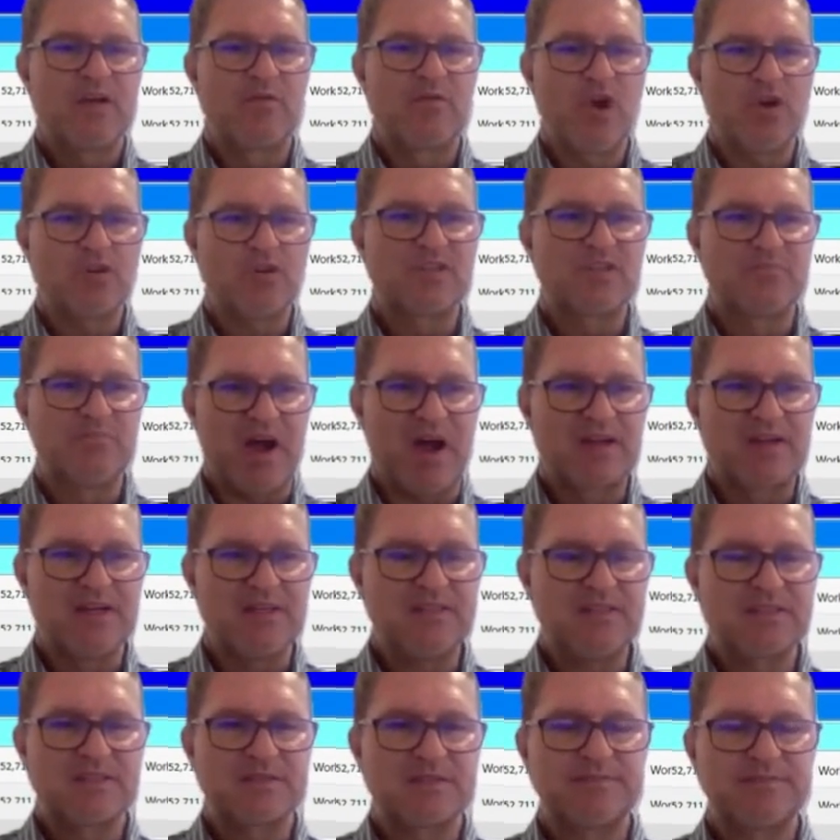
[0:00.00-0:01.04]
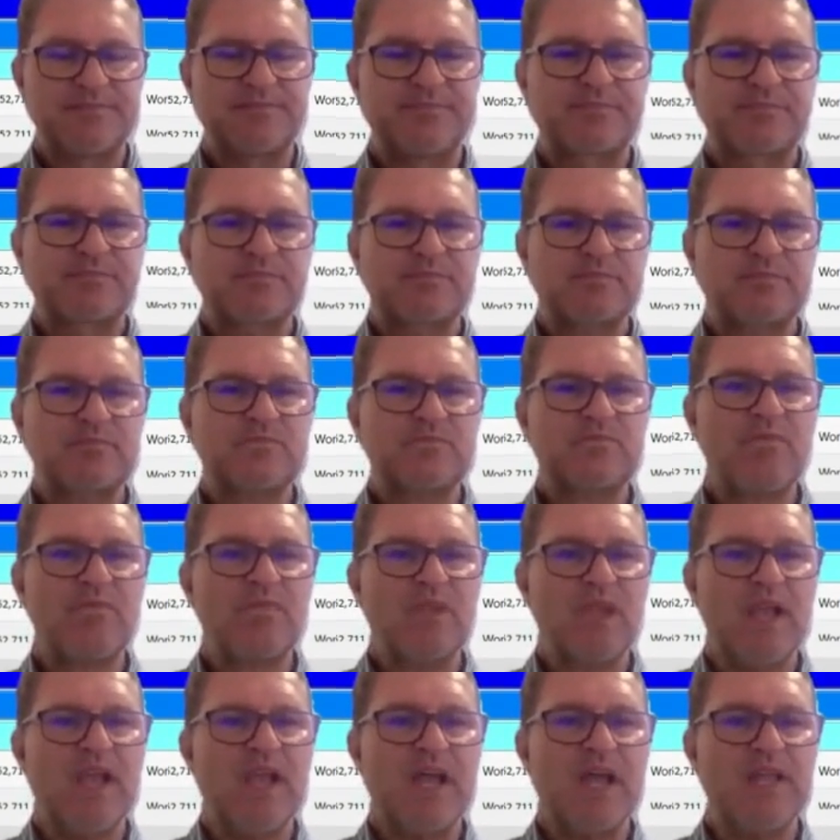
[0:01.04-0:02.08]
cost buckets,
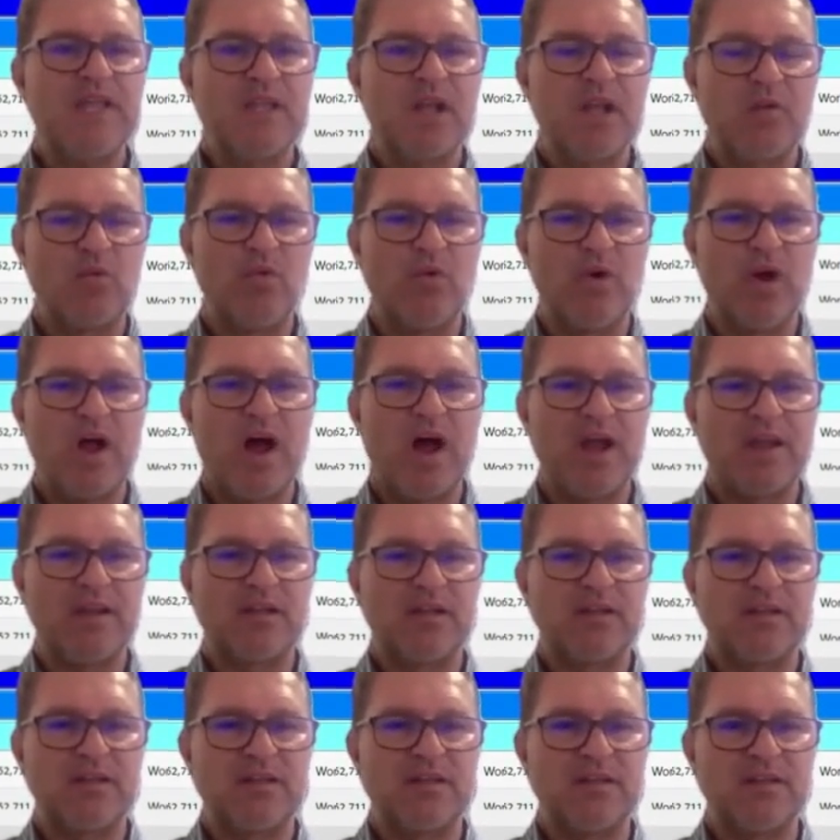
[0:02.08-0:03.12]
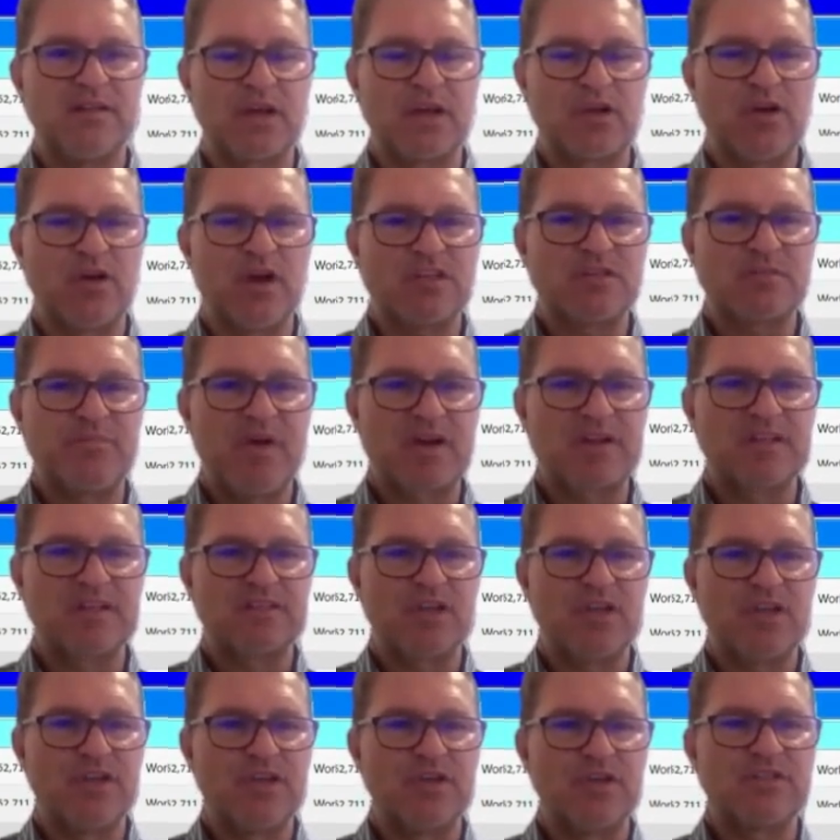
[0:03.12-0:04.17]
and the cost
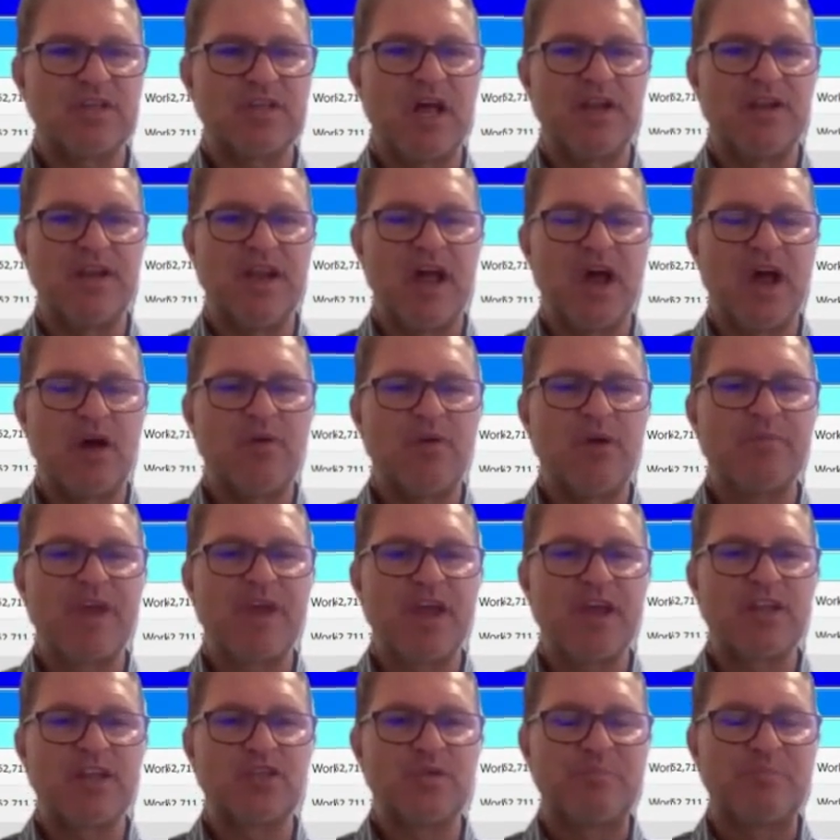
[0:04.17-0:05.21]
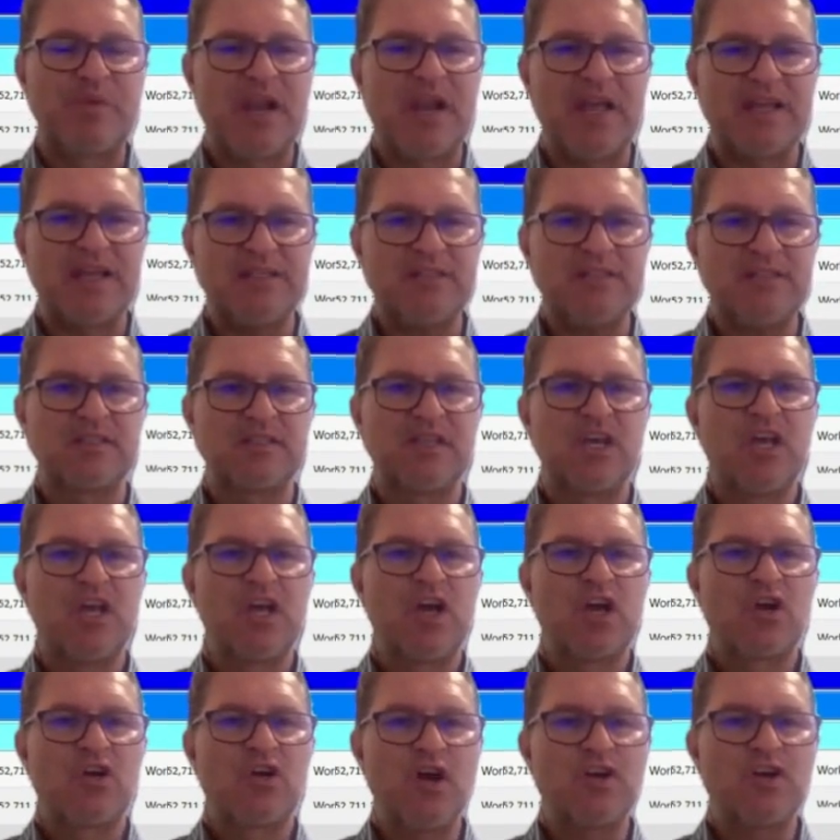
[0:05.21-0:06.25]
buckets are used. Now I'm going to place
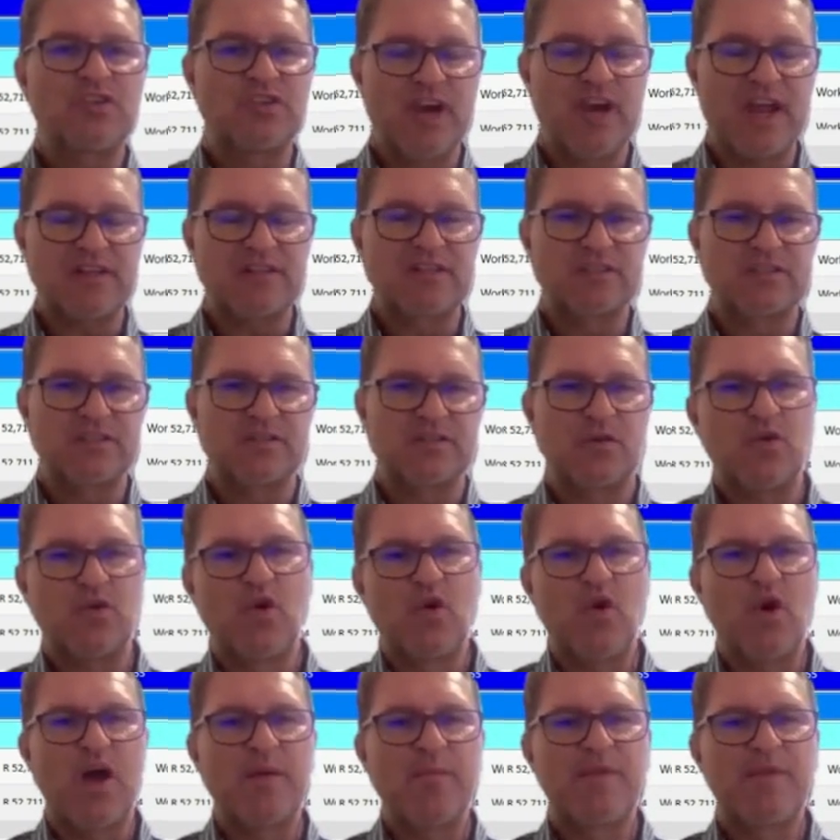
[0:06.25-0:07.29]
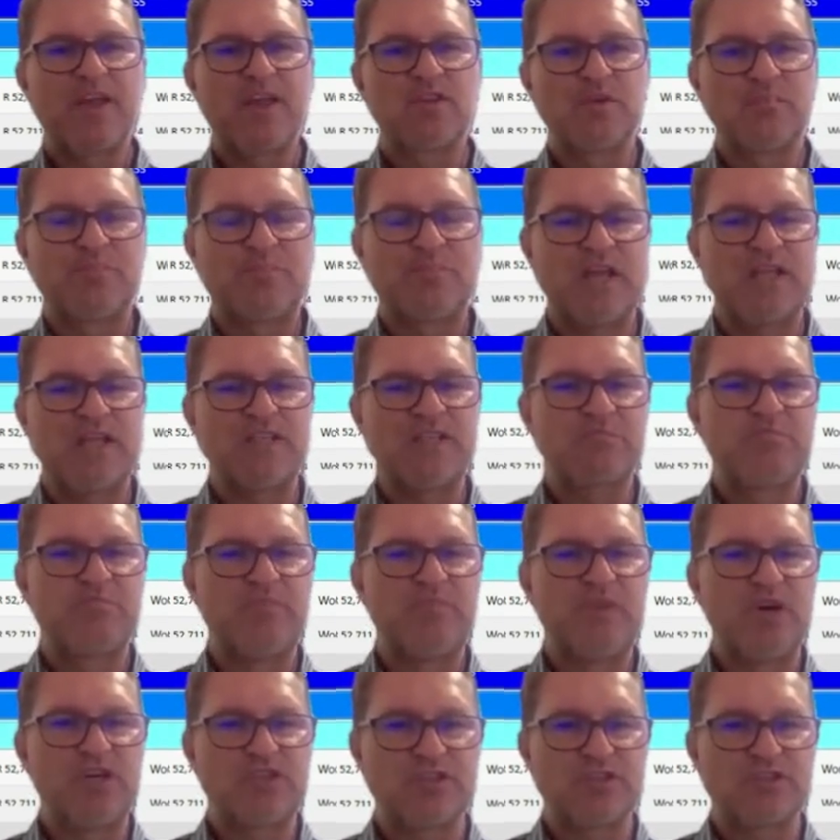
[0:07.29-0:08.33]
contracts, or I'm going to place
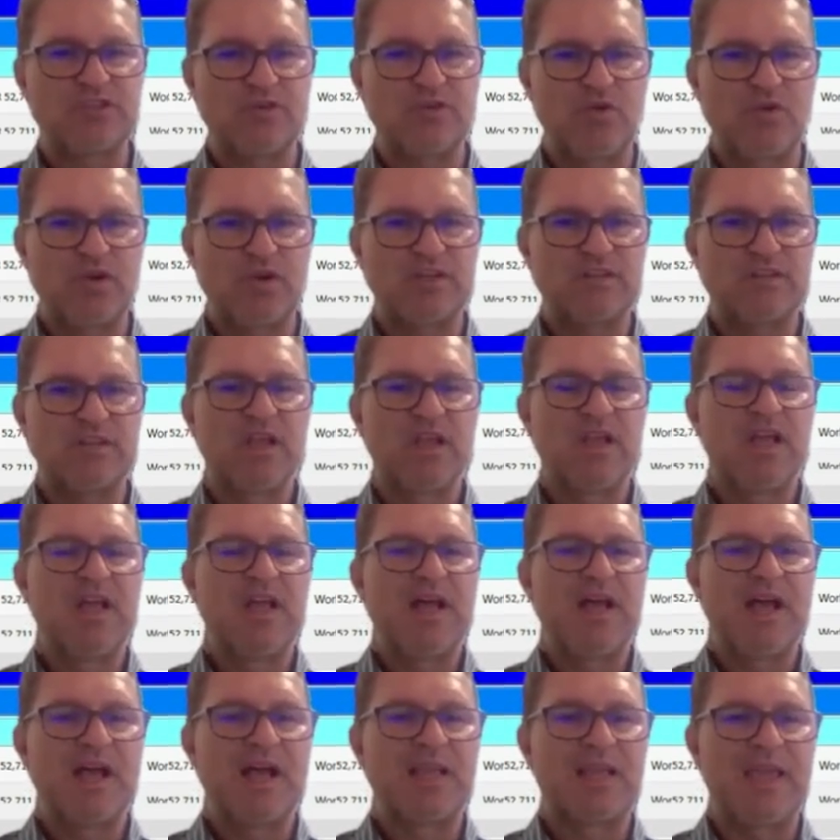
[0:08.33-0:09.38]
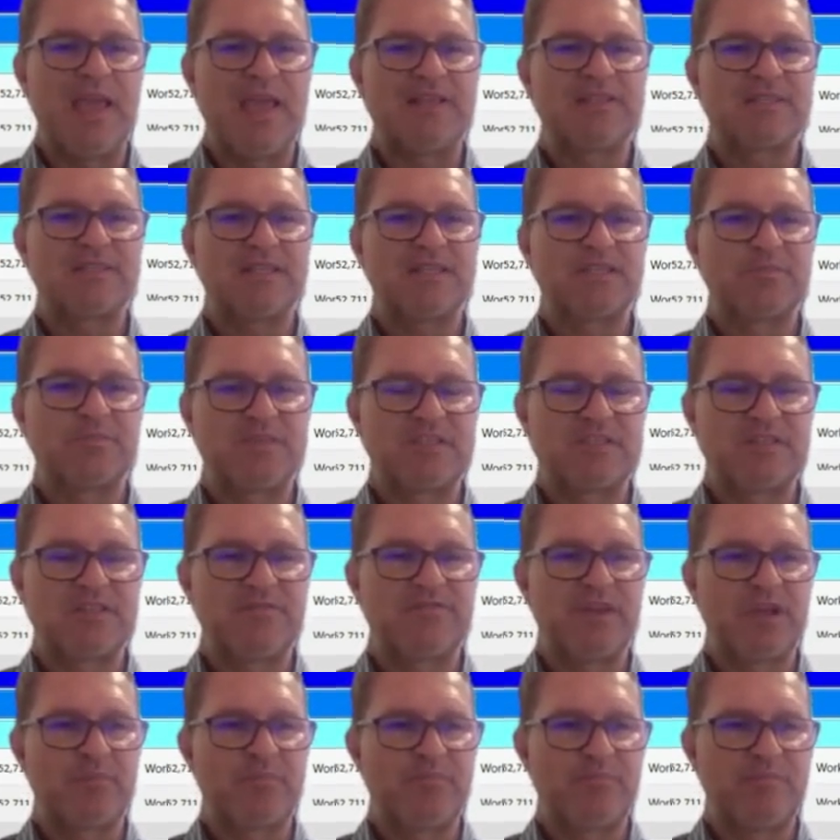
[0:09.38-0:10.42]
purchase orders against a
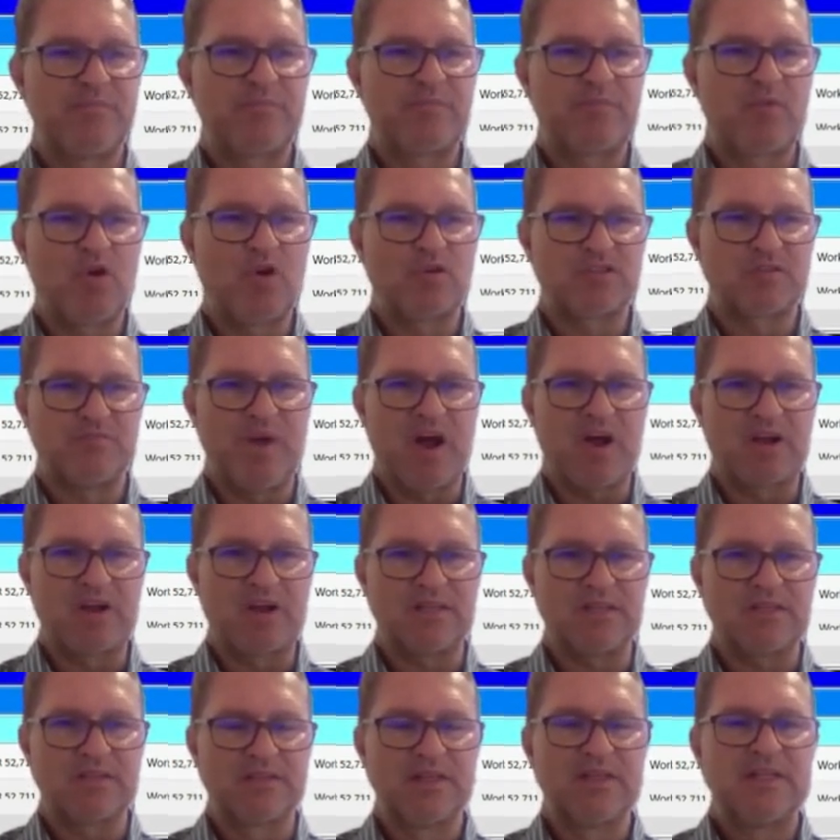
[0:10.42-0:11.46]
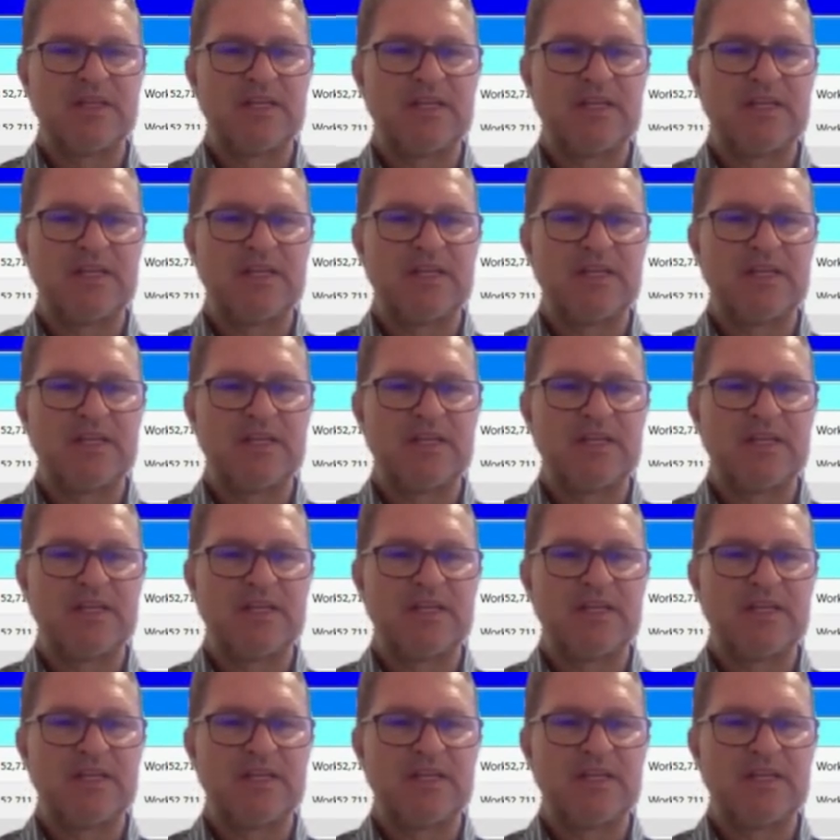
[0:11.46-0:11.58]
specific cost bucket.